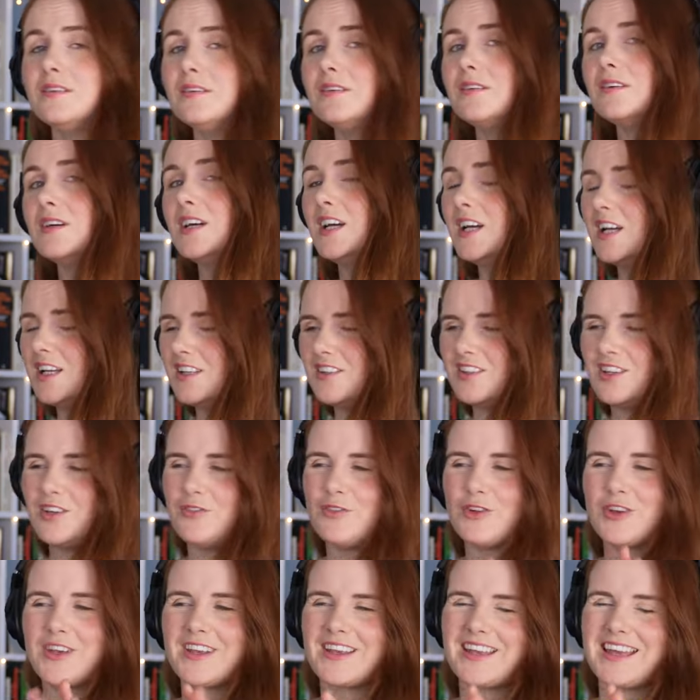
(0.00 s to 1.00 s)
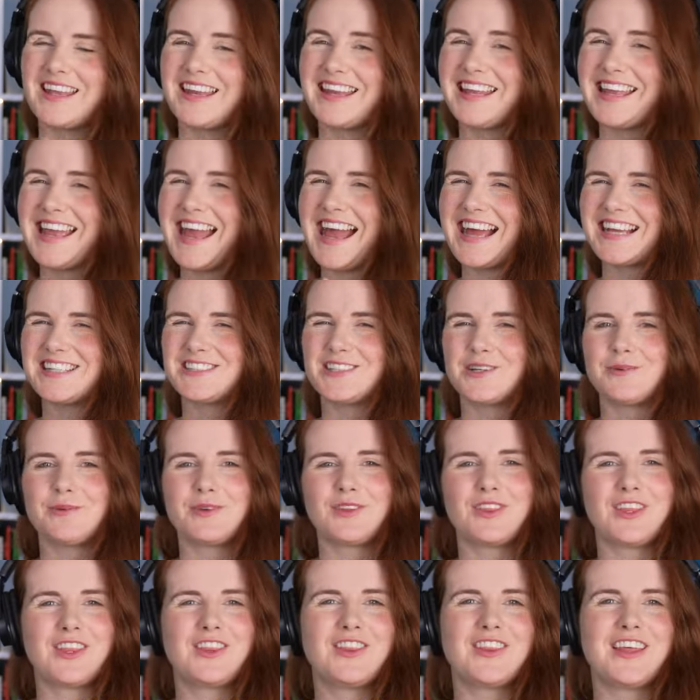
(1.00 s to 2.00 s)
do see if you can kind of catch it
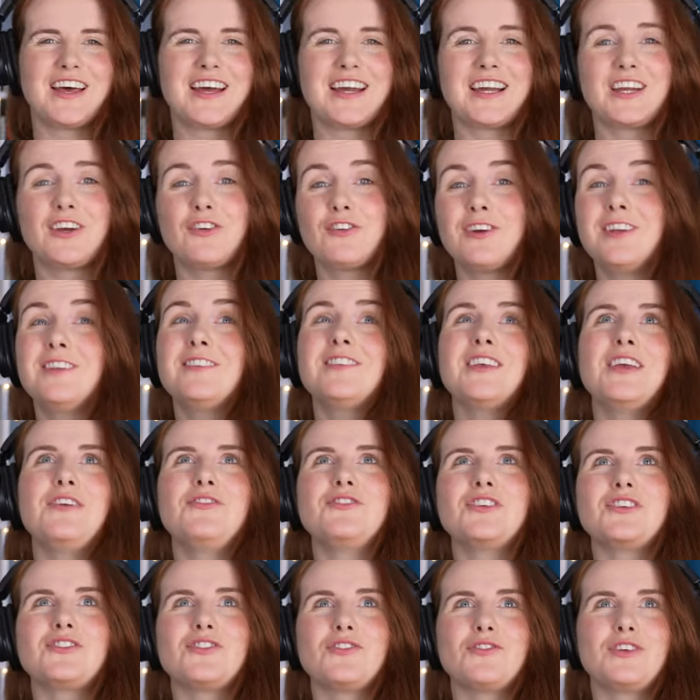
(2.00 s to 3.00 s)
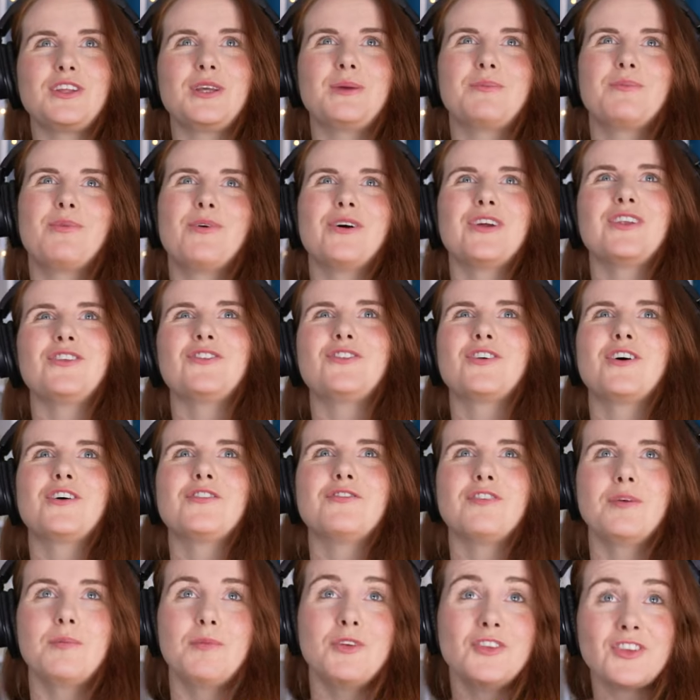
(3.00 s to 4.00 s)
within that and Greensleeves is a really important song
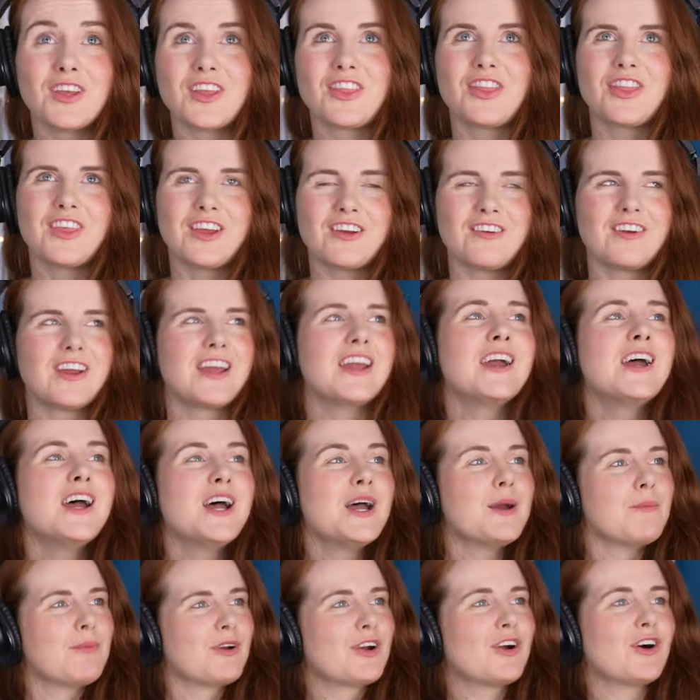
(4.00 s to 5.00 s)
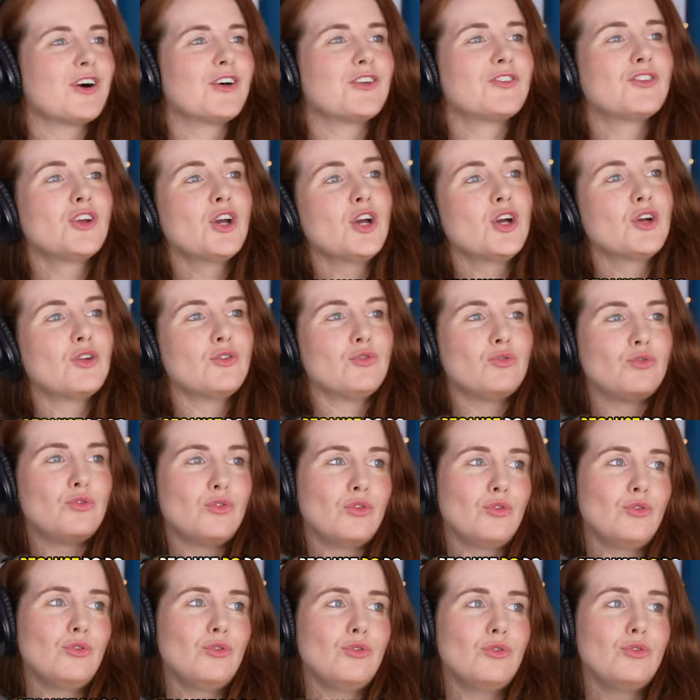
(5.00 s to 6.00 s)
for music theory because
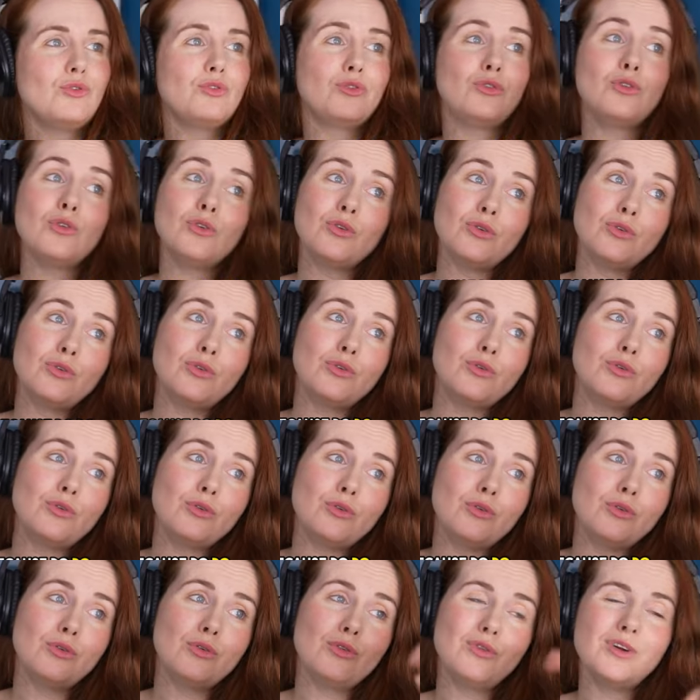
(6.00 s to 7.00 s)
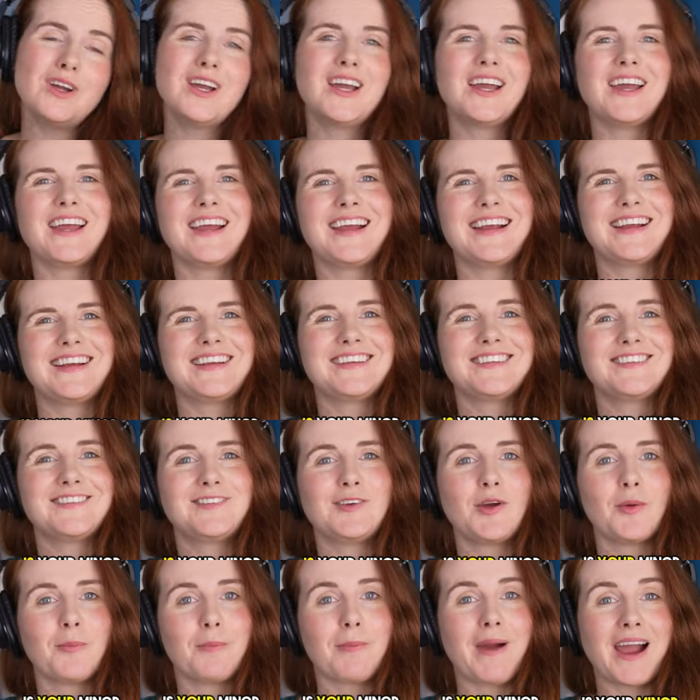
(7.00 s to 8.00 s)
do do is
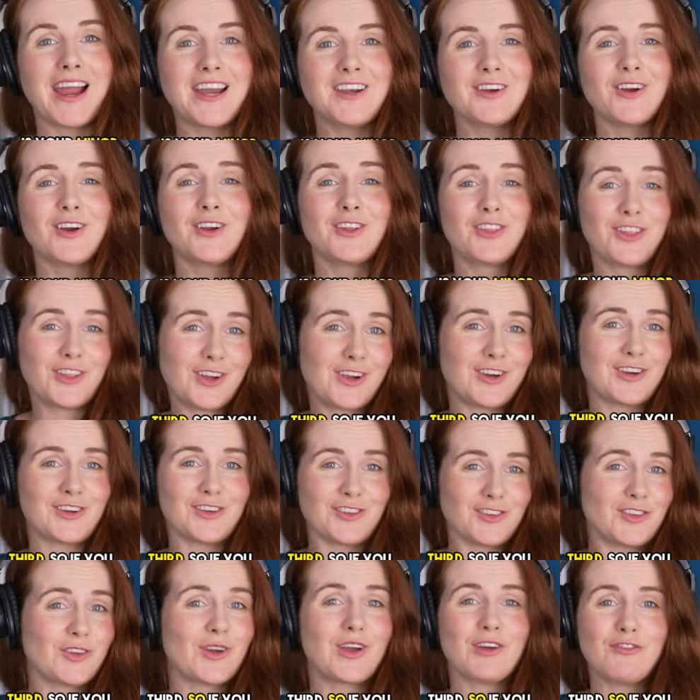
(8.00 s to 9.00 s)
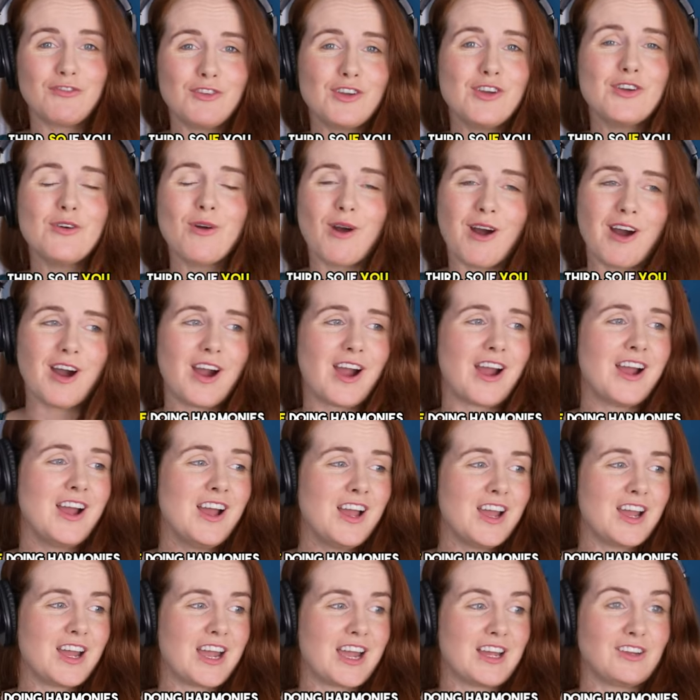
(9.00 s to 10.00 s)
your minor third so if you are
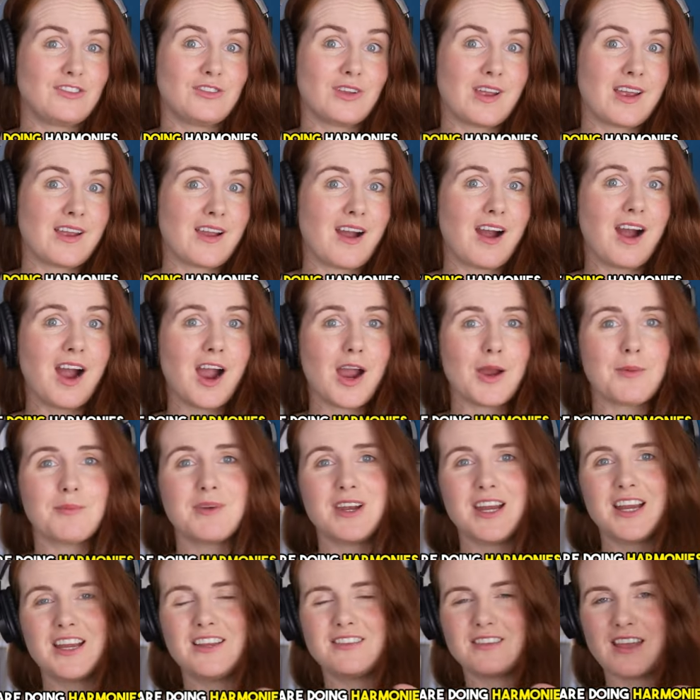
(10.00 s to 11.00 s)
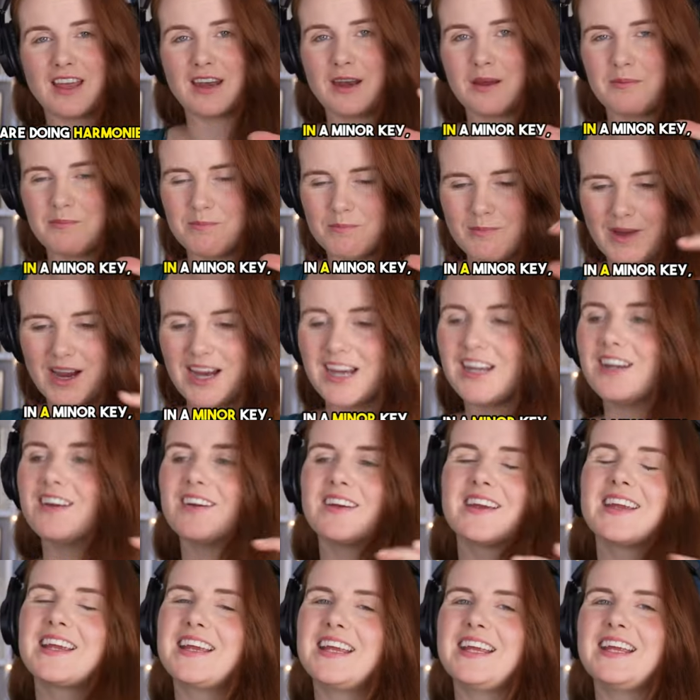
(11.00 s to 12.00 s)
uh, doing harmonies in a
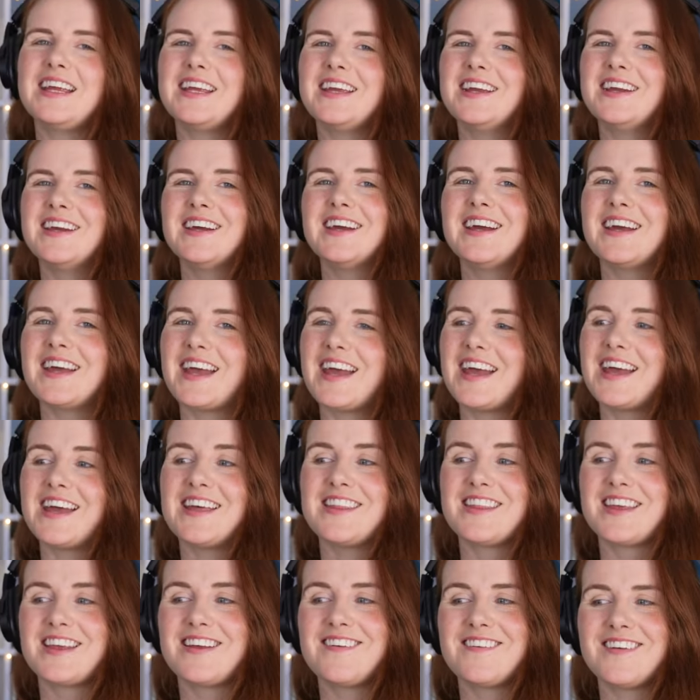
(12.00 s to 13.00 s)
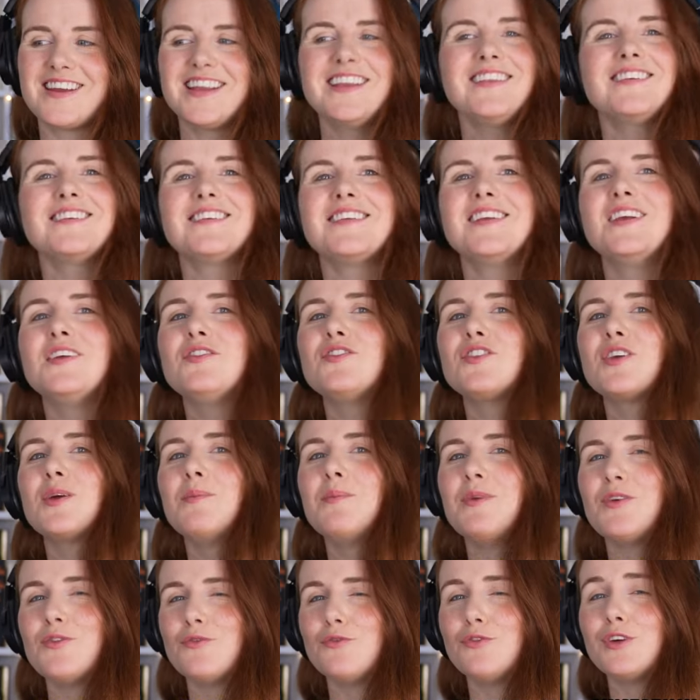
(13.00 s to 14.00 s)
minor key uh, then Greensleeves
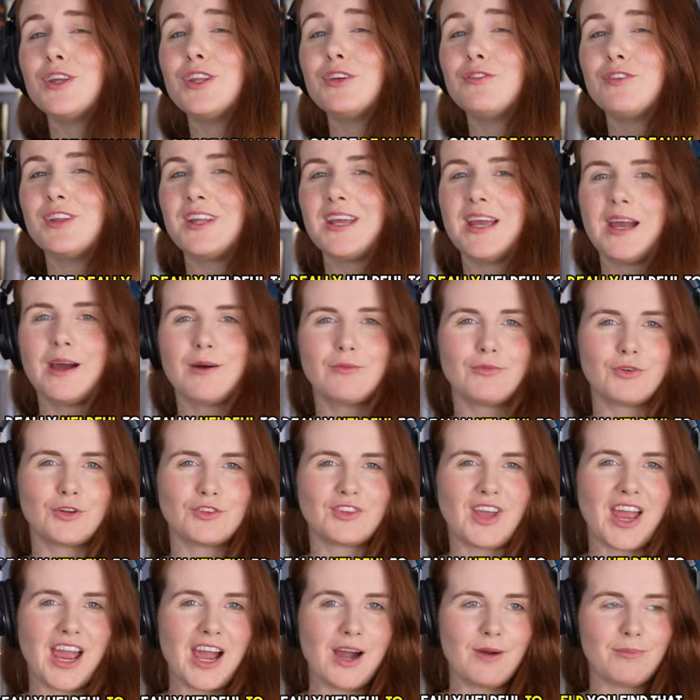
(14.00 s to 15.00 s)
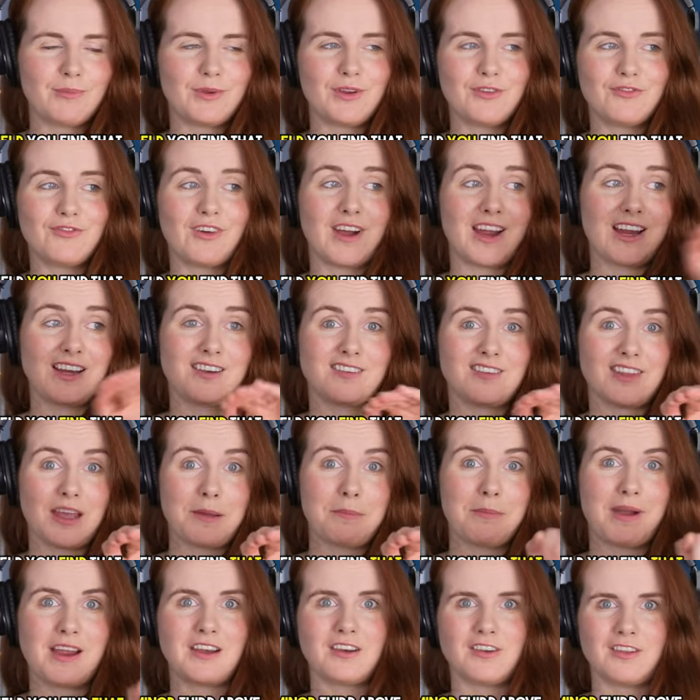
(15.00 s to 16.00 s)
can be really really helpful to help you find
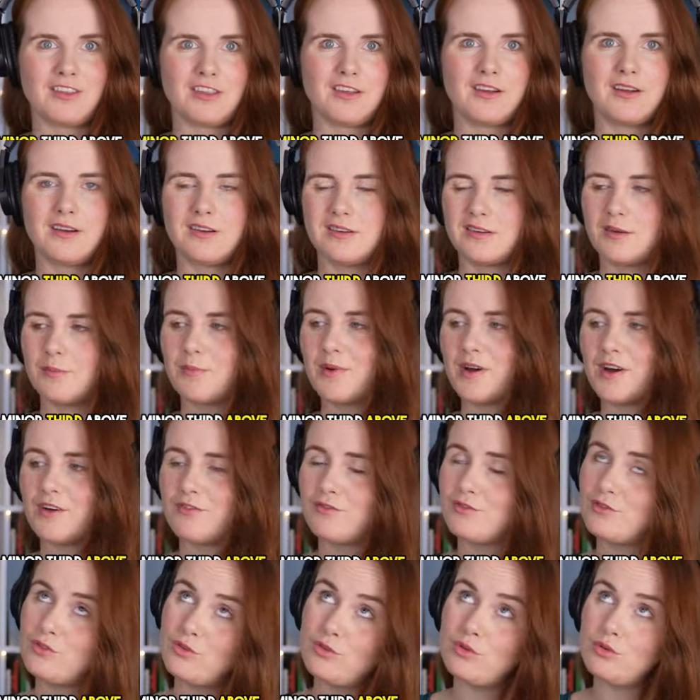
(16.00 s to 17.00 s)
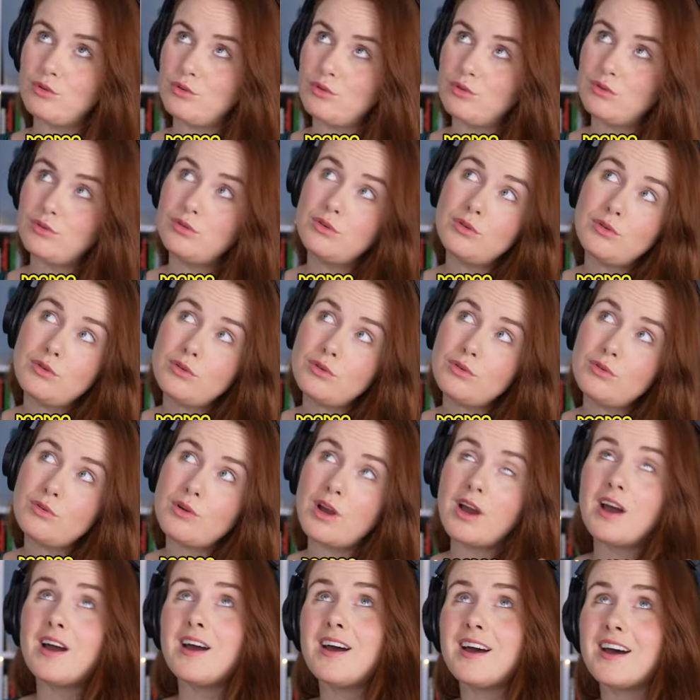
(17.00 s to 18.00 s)
that minor third above do do
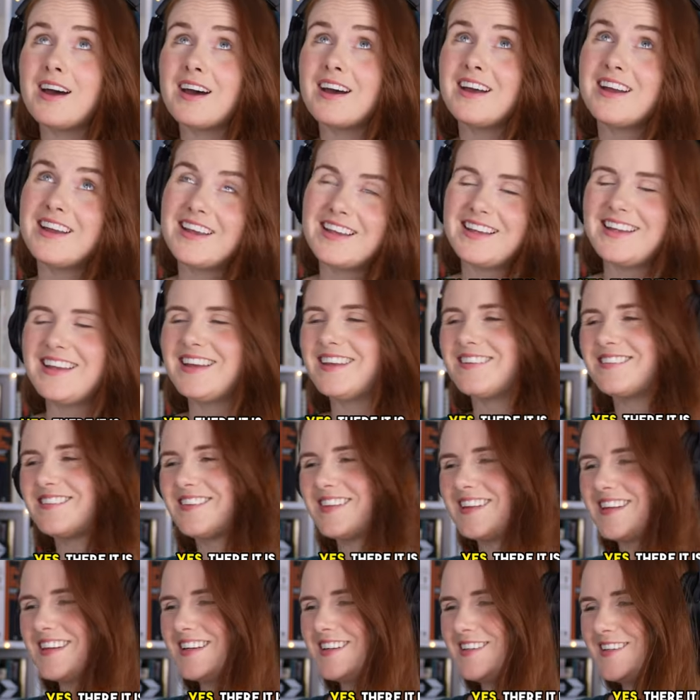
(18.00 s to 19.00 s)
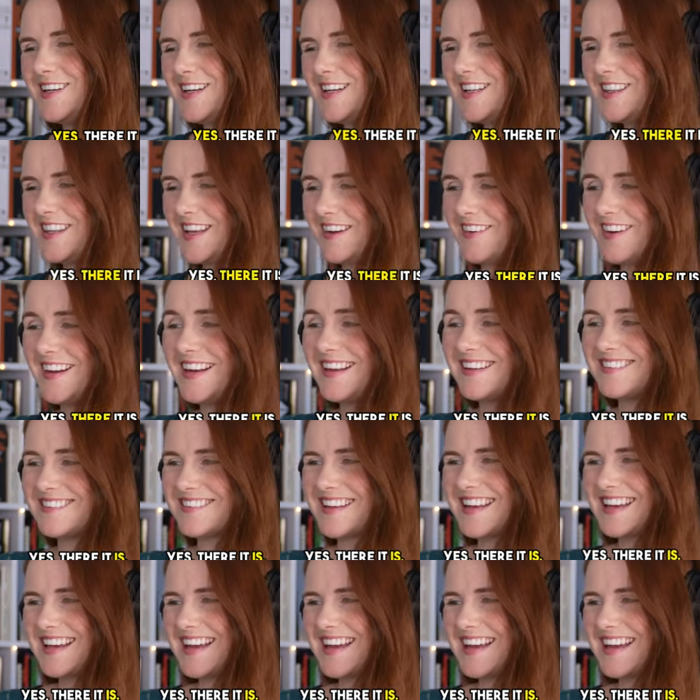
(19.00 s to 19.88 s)
ah yes there there it is